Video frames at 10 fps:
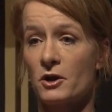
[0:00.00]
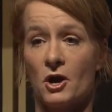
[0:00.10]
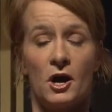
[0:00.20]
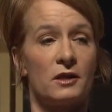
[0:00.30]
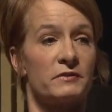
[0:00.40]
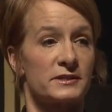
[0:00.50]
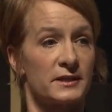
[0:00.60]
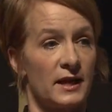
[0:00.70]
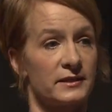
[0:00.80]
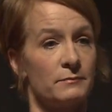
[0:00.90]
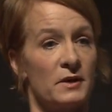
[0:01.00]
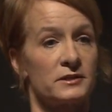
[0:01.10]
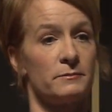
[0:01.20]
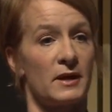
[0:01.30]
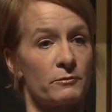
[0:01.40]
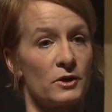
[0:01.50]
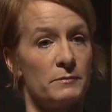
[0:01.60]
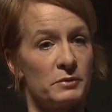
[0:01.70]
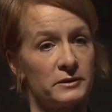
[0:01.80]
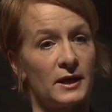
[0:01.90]
all of us to get that muscle memory
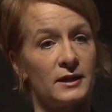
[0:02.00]
and build that